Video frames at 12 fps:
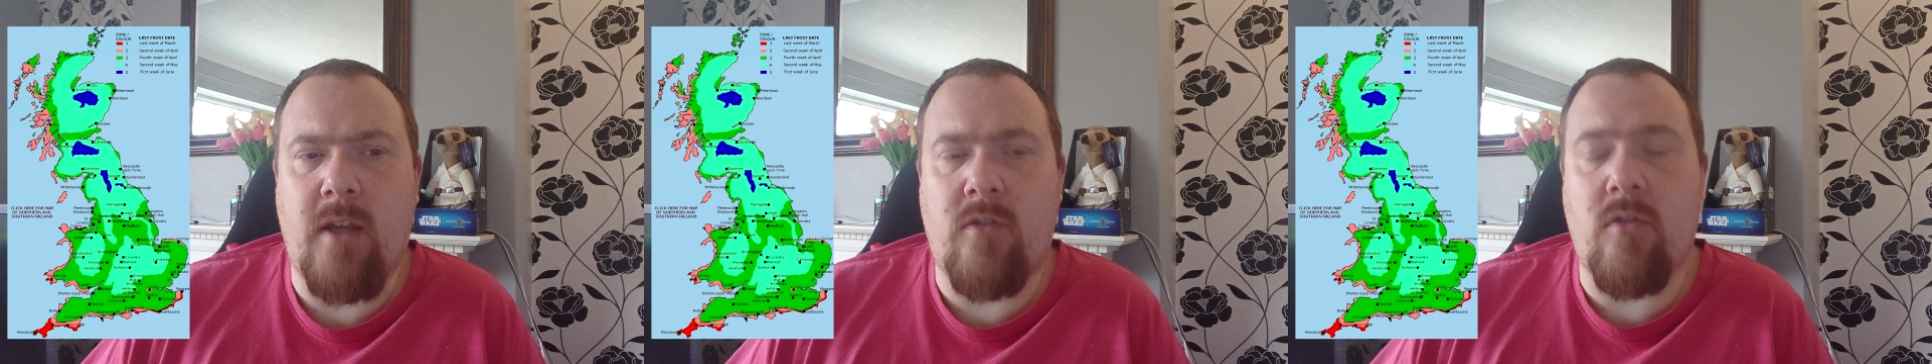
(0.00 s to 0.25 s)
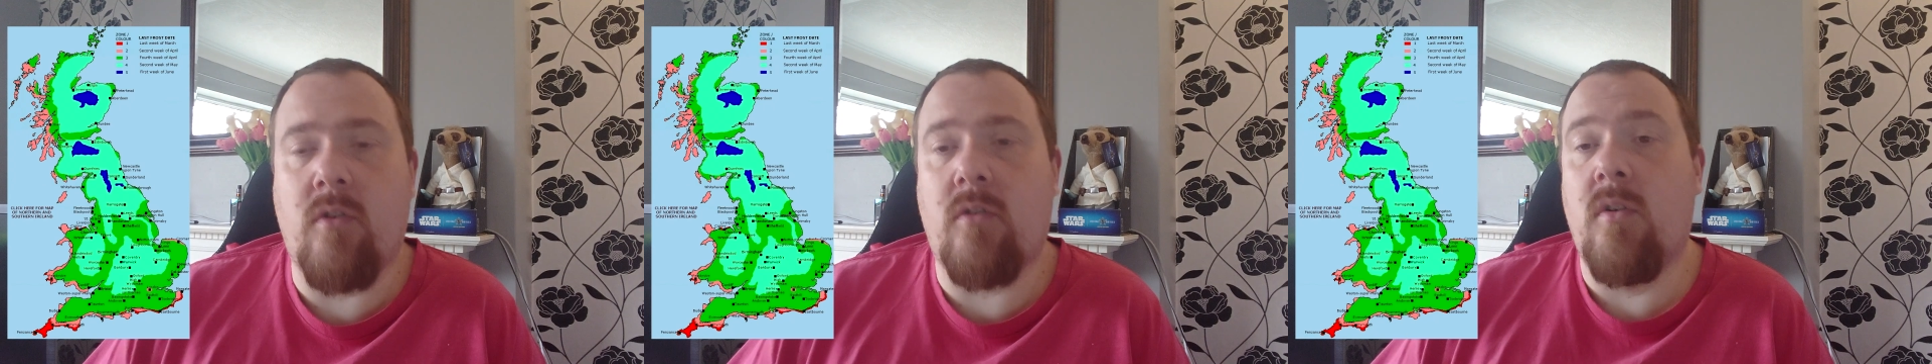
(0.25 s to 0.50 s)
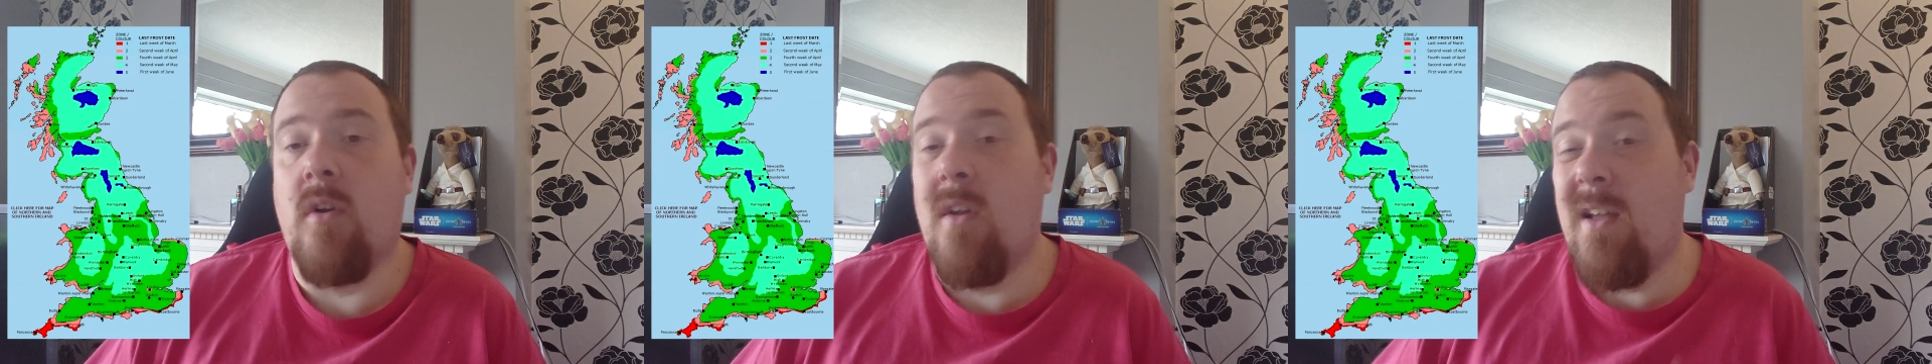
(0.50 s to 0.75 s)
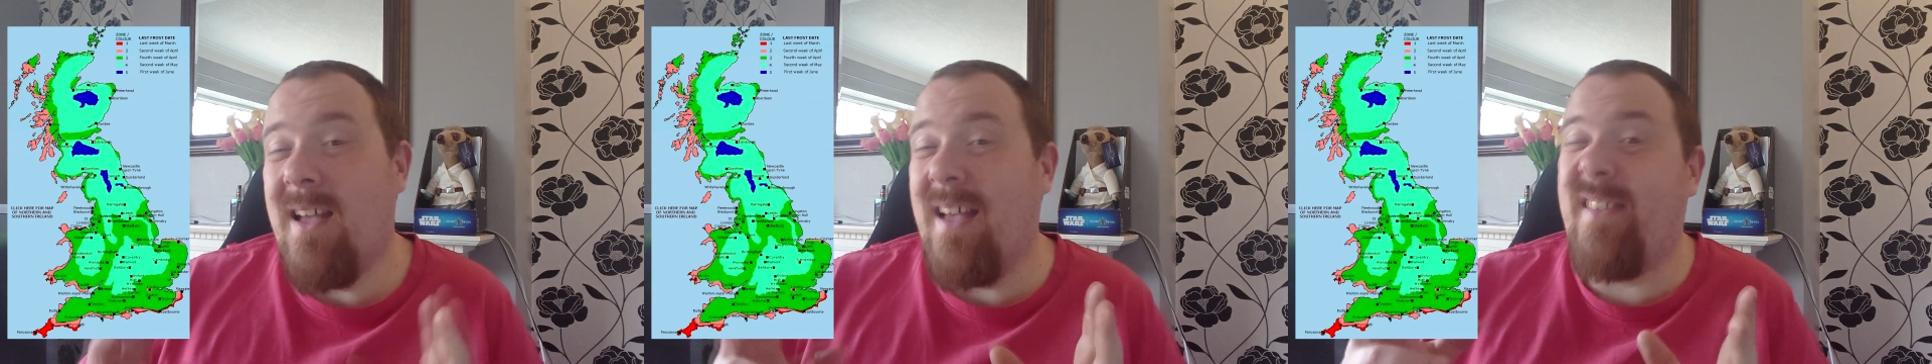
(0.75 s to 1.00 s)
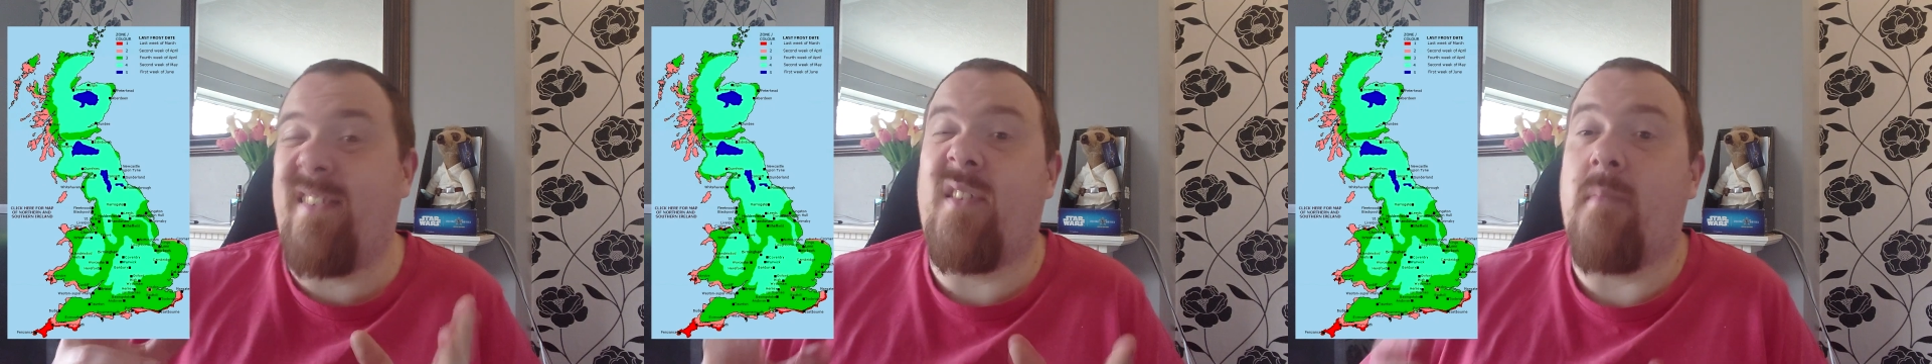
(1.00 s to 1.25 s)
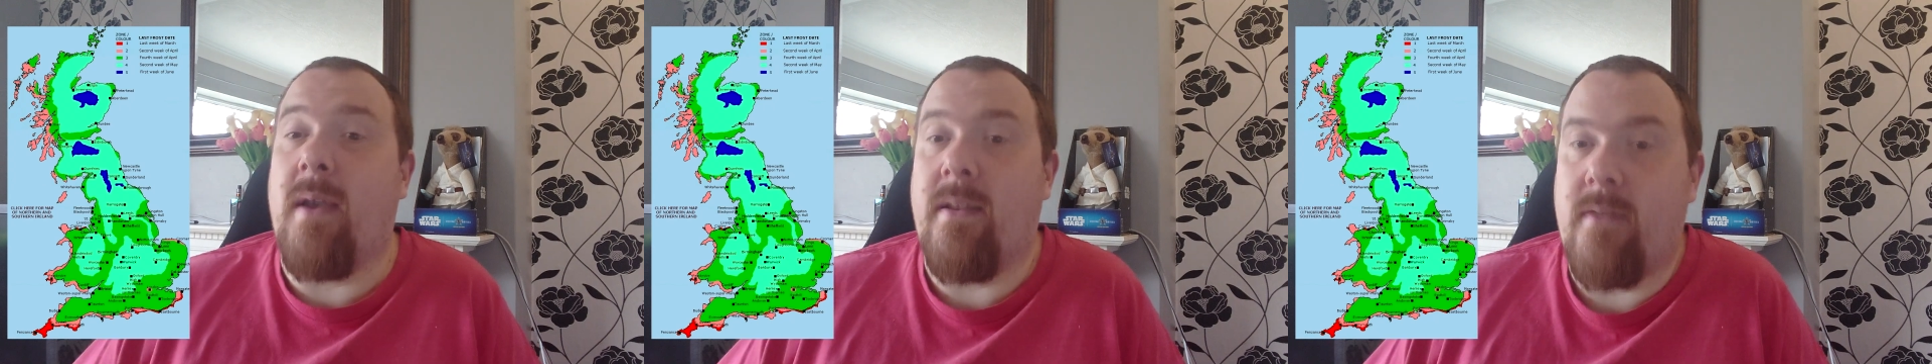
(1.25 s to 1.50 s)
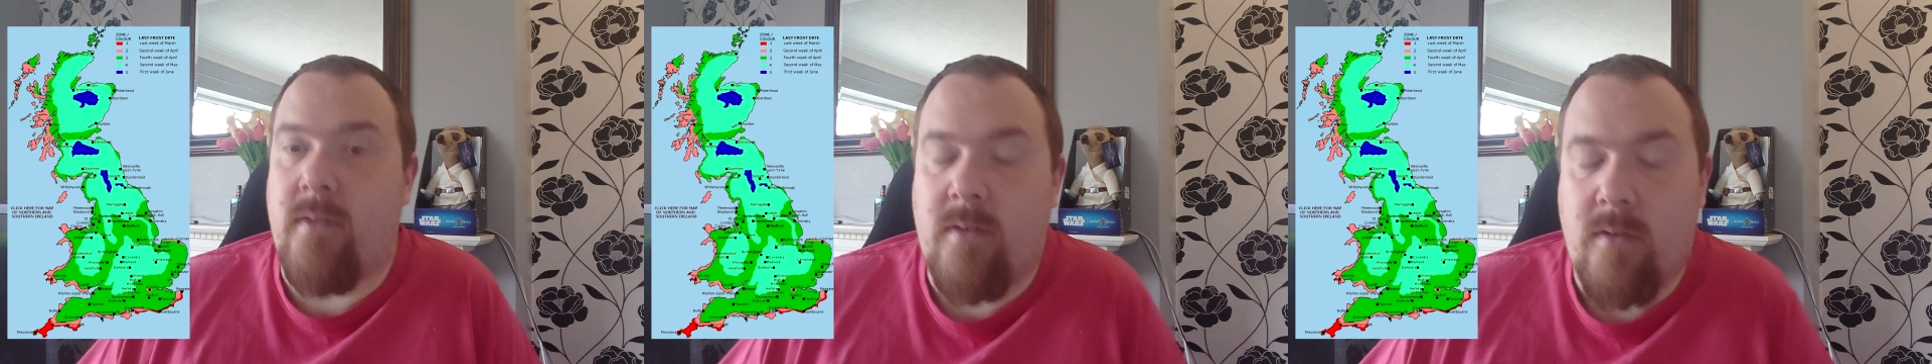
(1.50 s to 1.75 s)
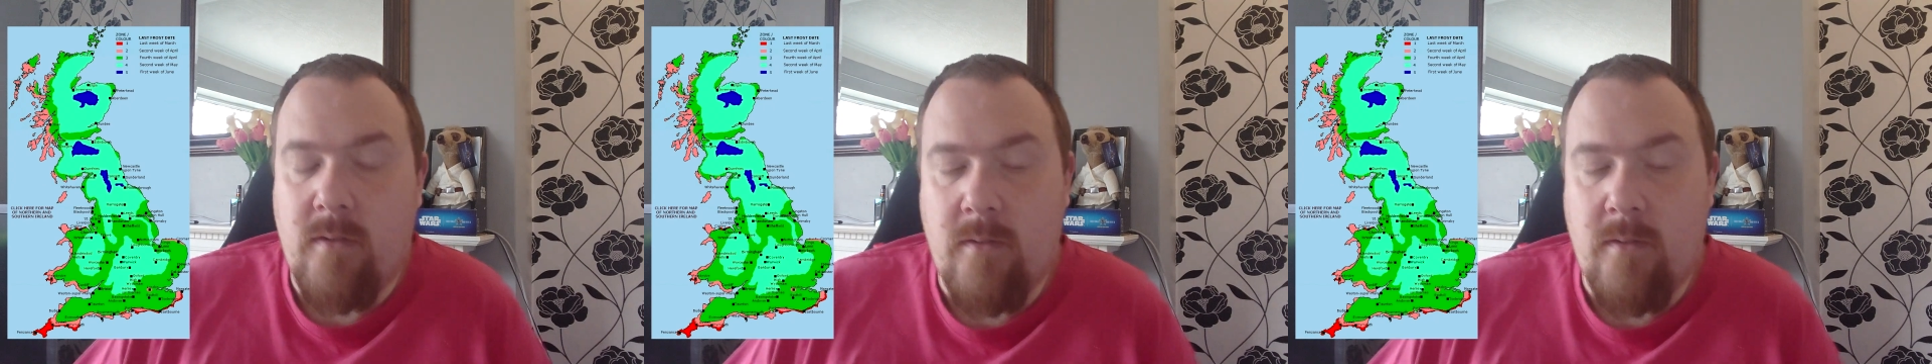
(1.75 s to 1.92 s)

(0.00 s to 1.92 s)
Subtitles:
dates or estimated